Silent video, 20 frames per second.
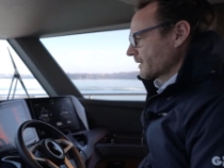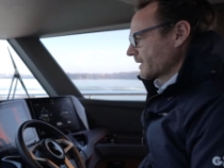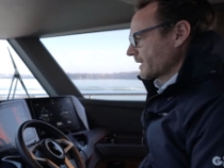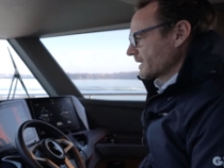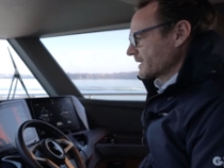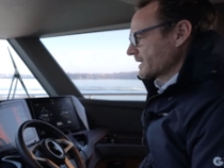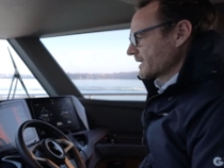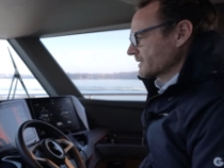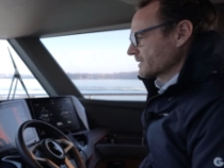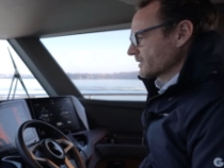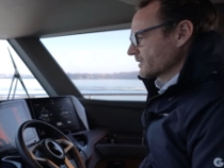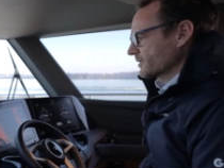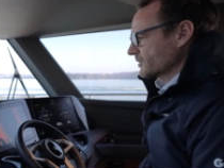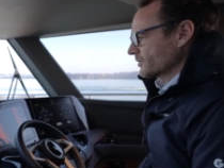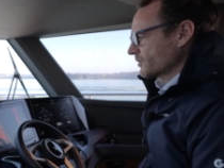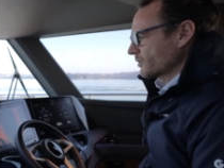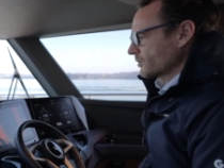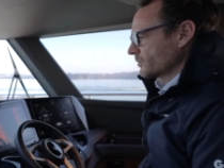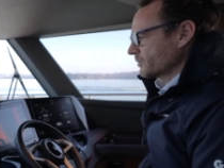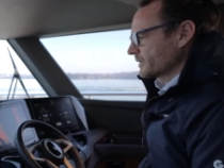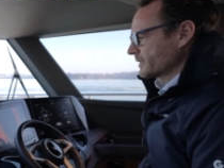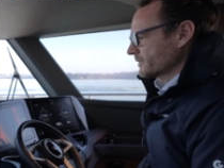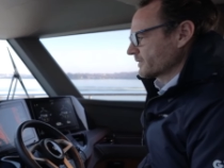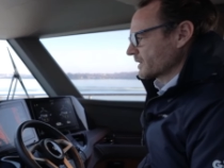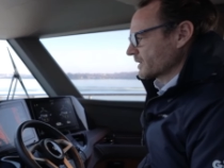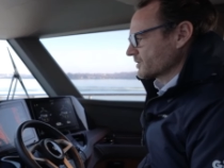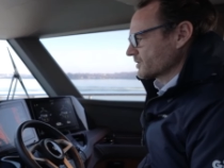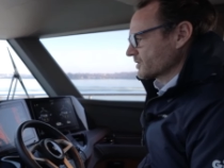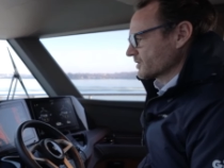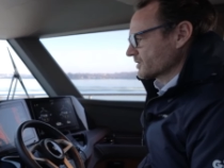and as I thought, we've
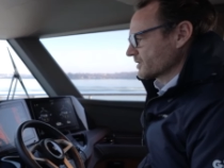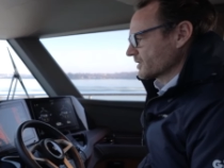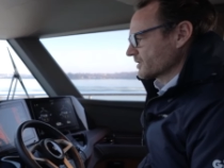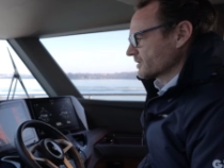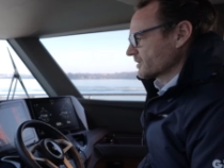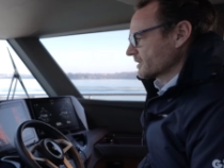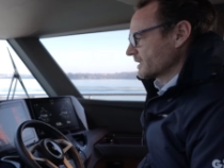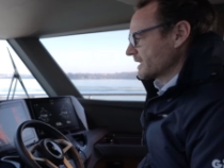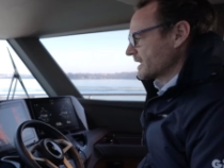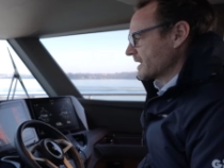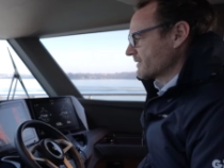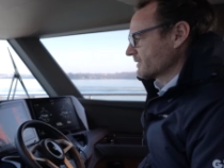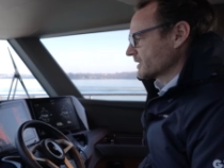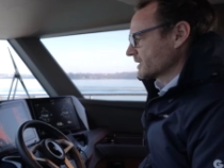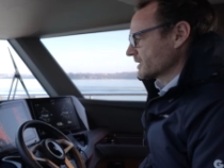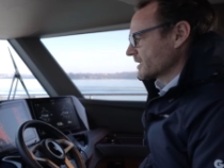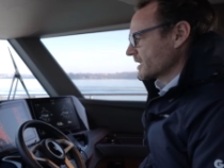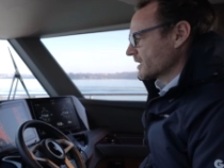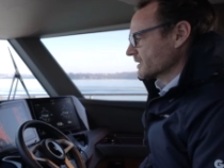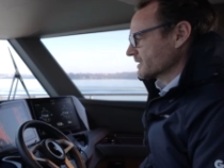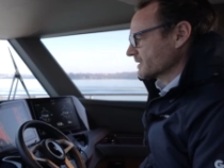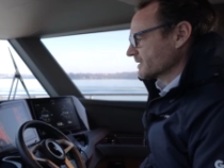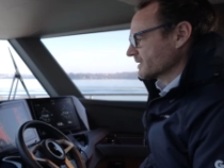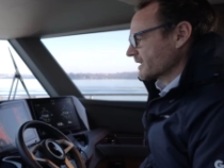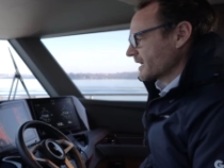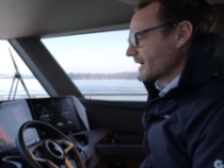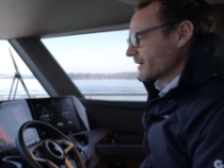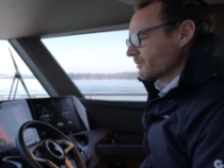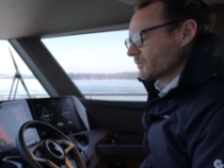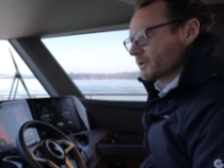got just under 11 knots
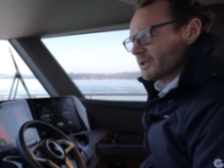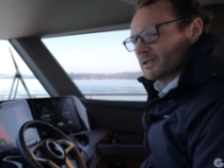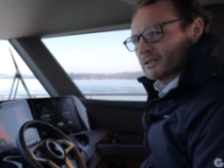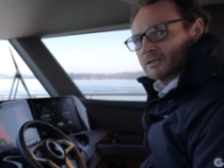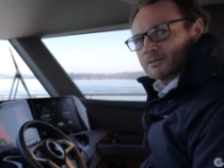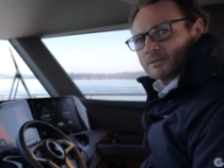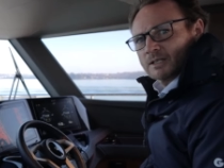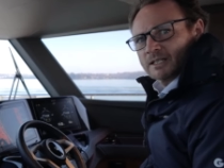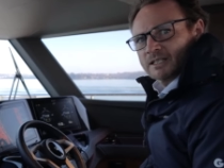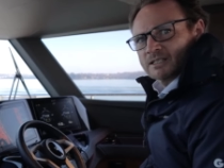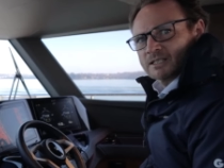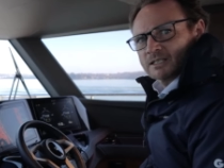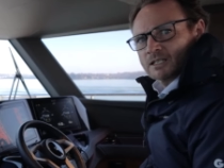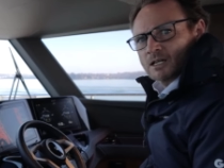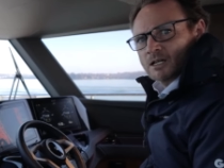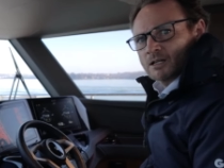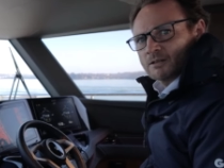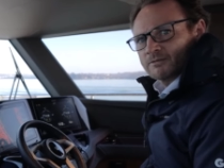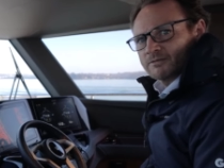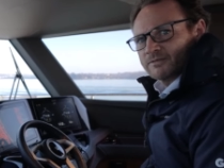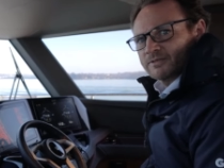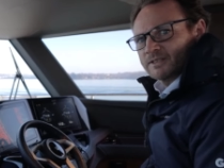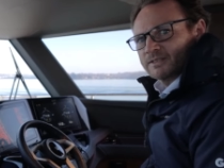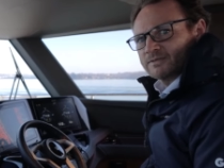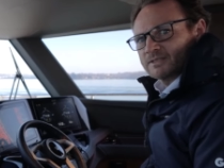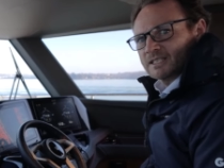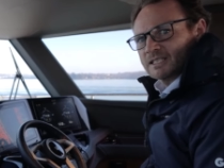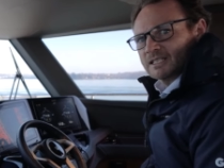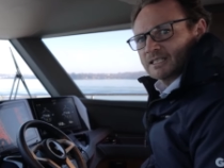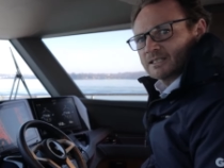and we're hitting on
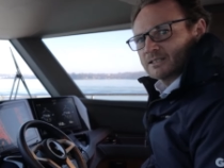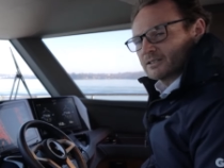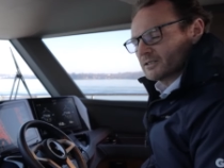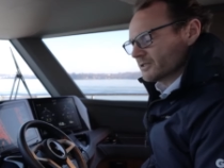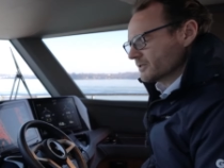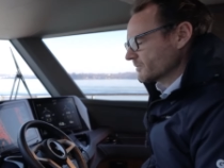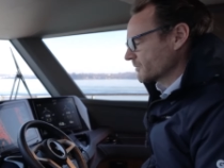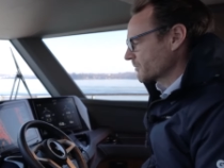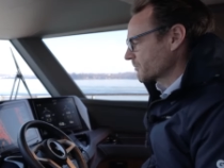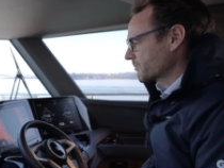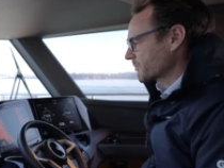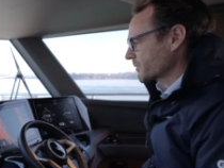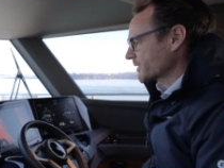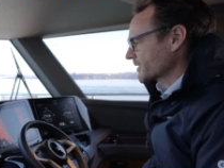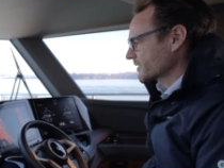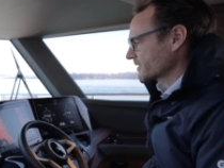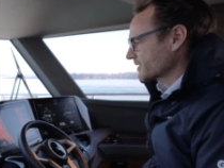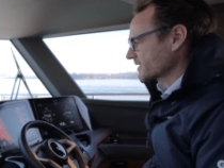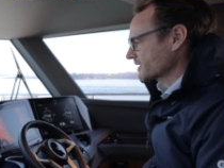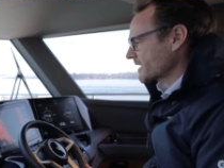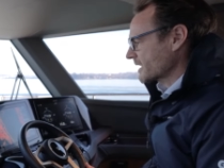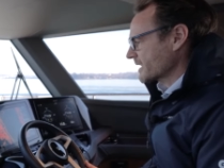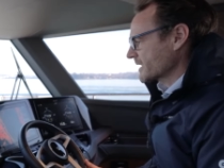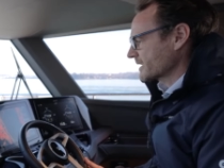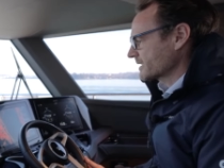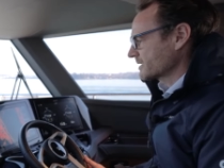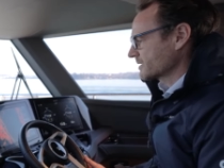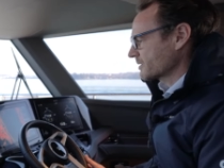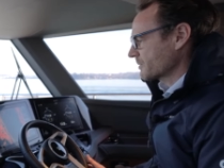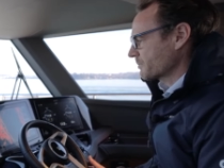50 litres per
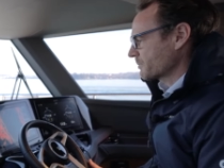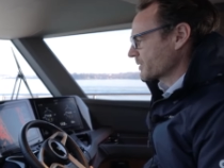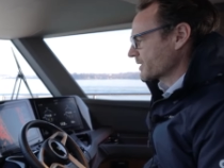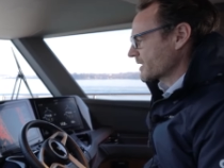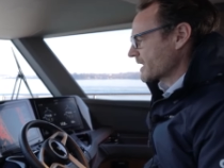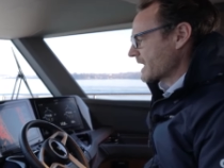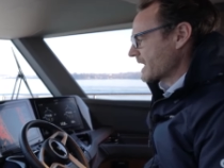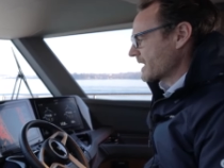side per